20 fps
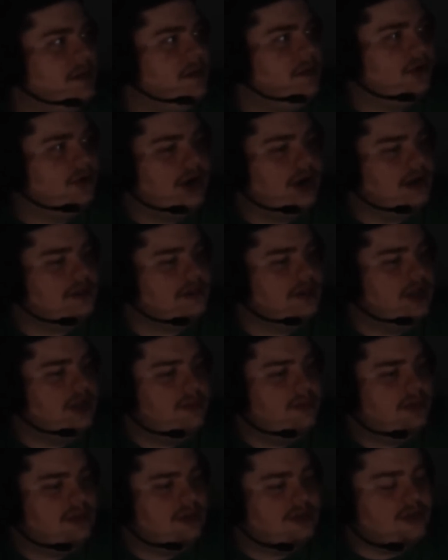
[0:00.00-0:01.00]
reason I
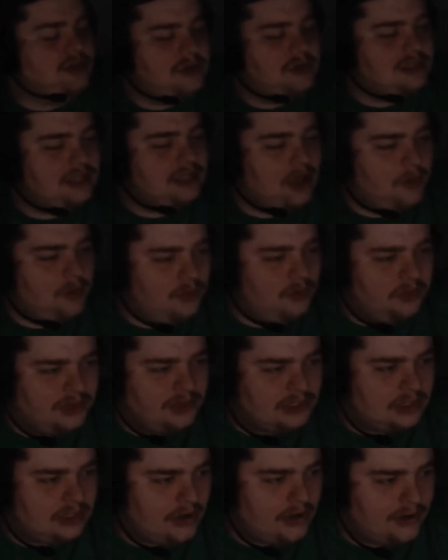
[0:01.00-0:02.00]
procrastinate, but these always help when
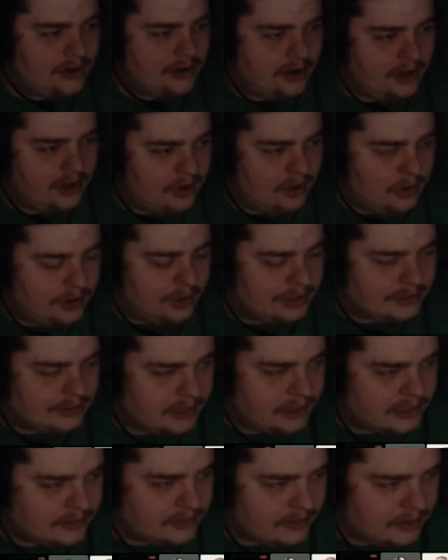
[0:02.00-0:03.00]
we talk. It always
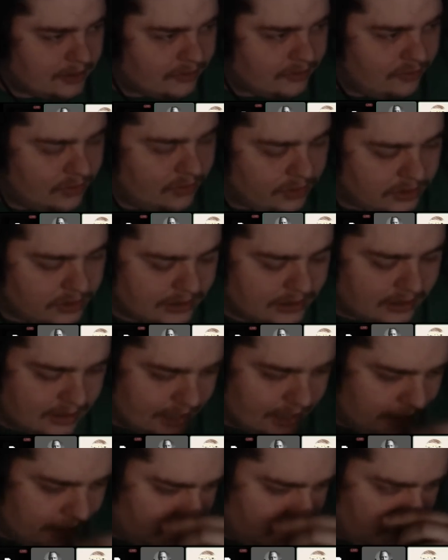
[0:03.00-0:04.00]
makes me look forward to the
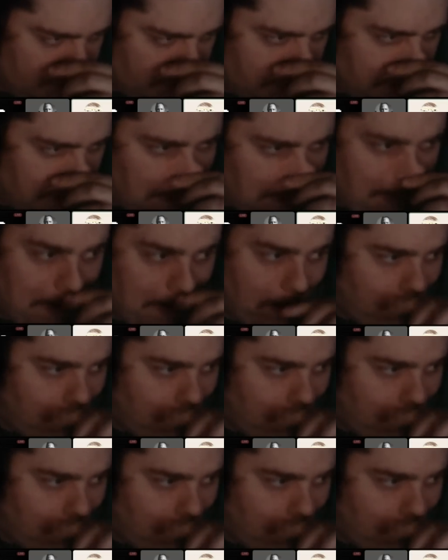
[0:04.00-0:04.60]
diet more.